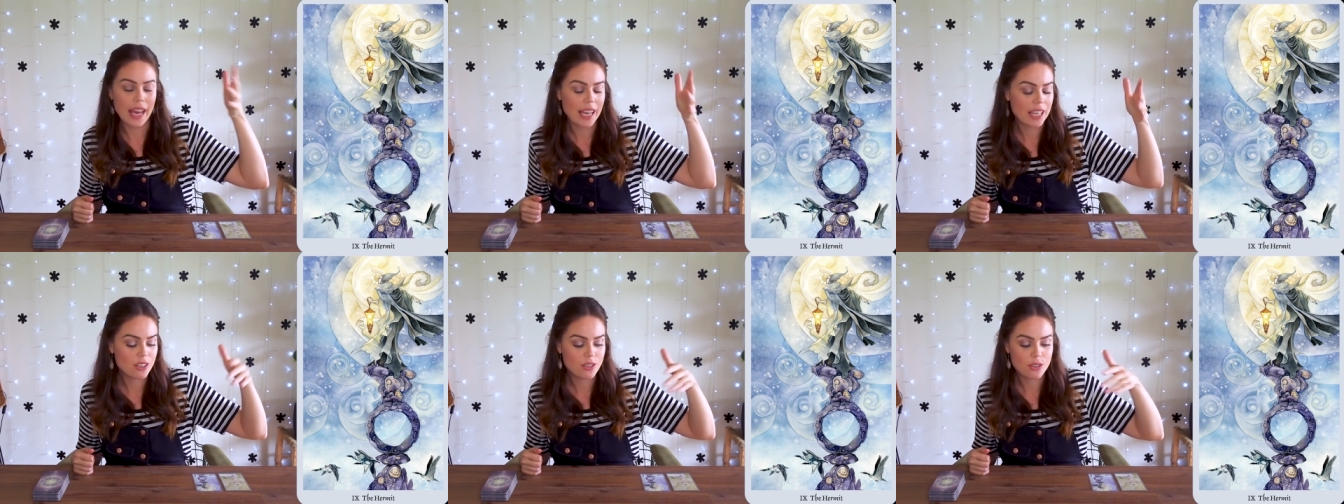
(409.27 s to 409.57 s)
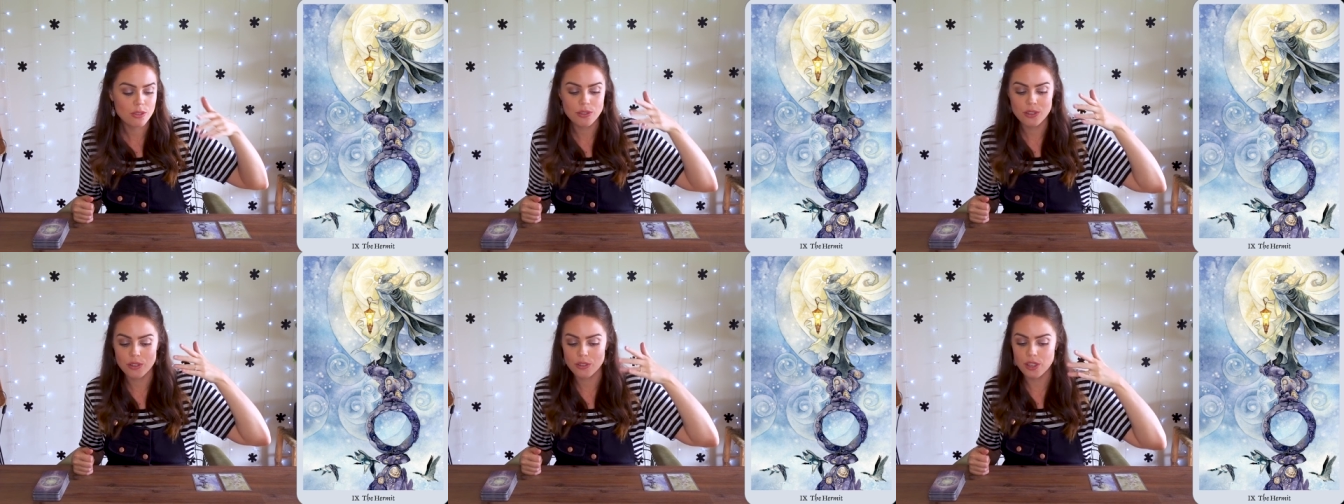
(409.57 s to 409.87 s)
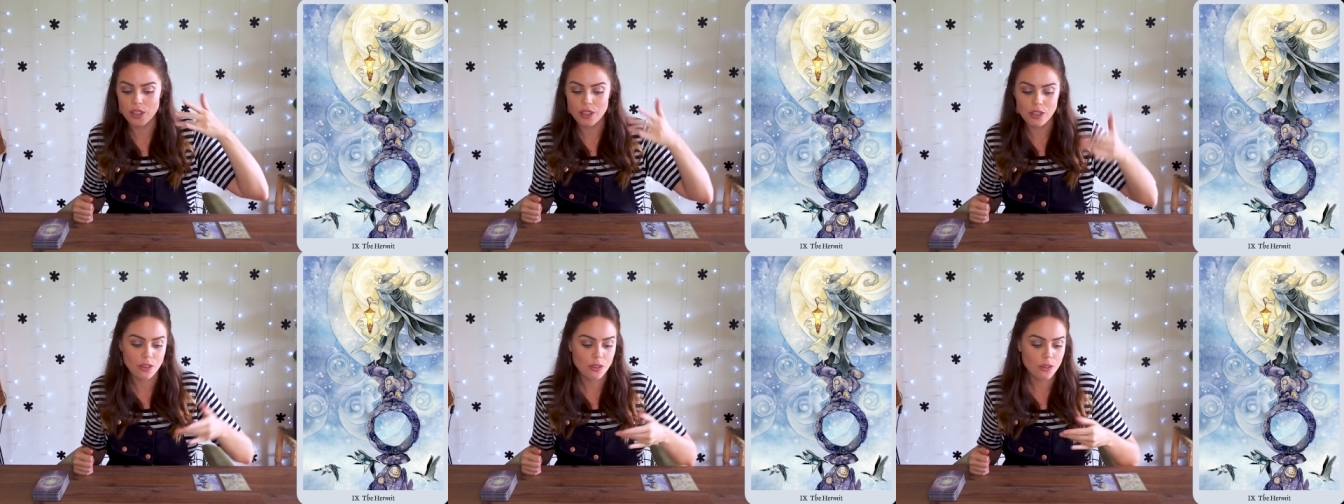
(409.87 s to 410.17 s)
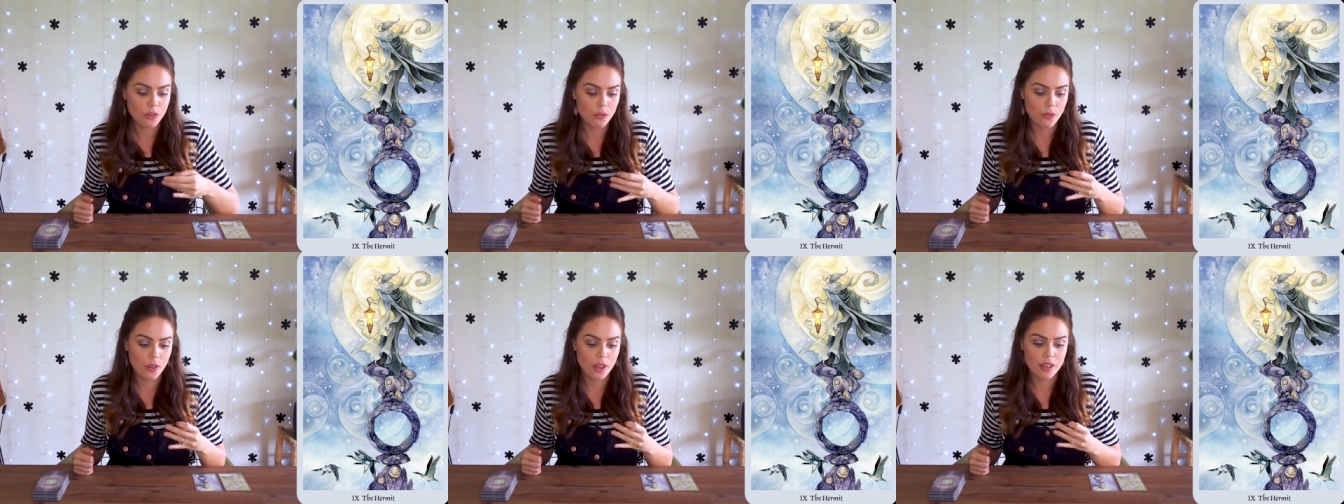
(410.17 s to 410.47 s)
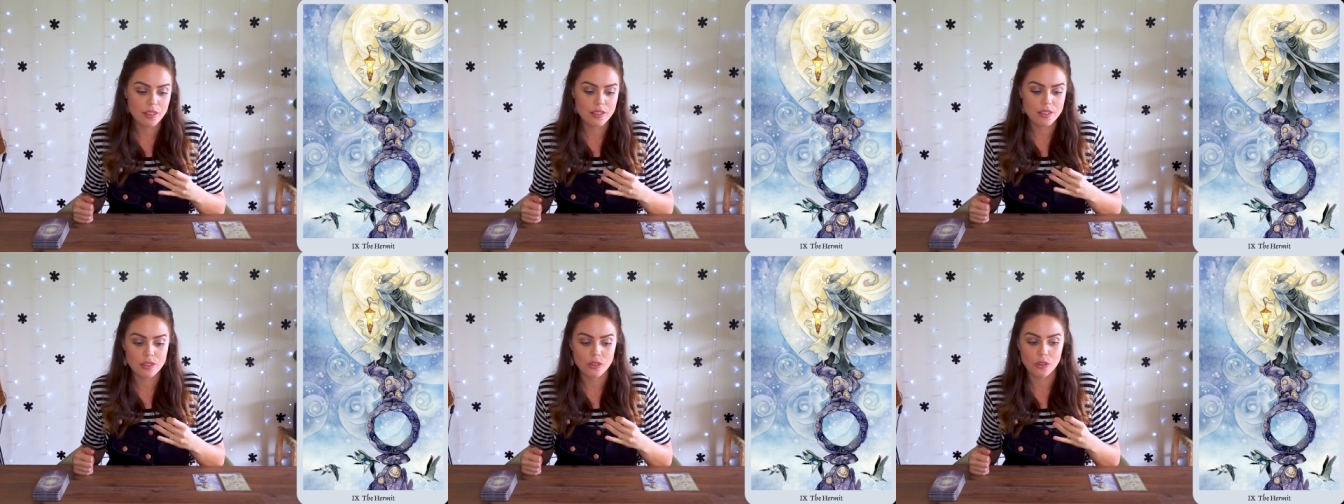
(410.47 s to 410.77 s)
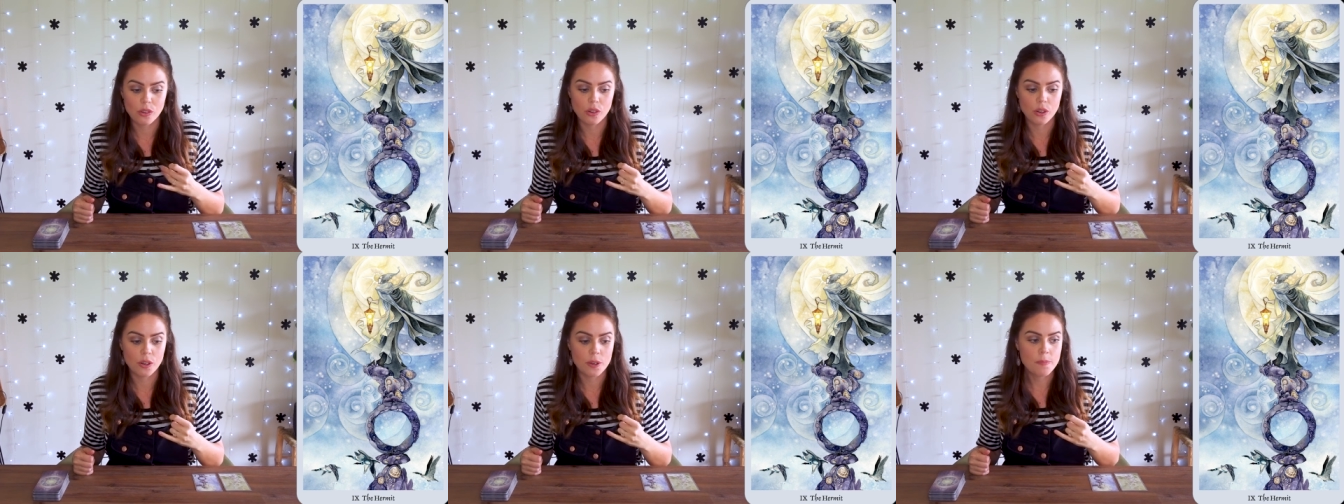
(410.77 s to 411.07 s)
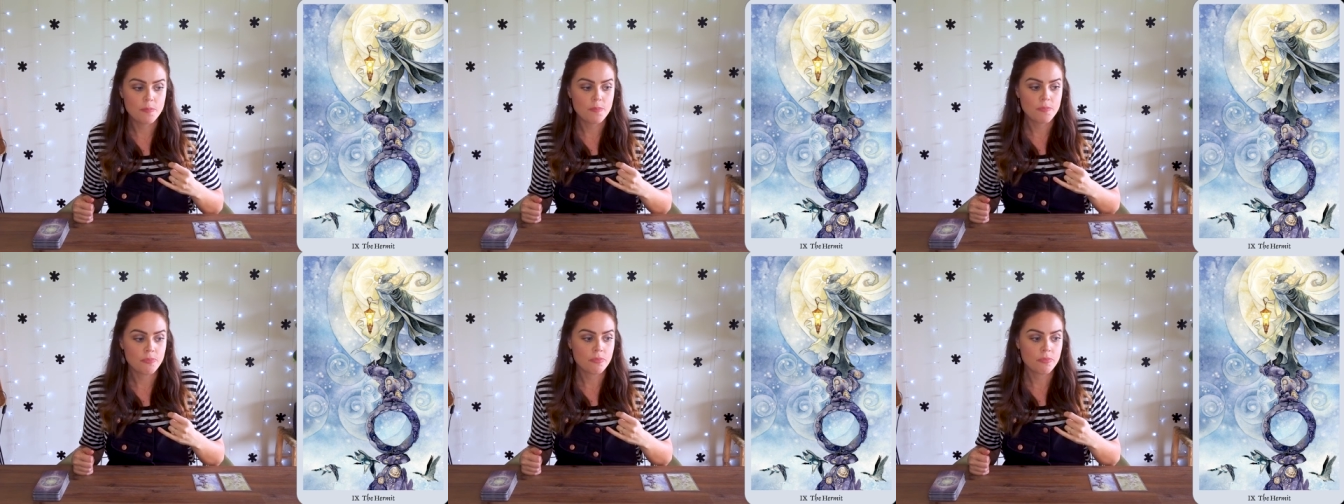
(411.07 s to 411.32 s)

angels or the universe, or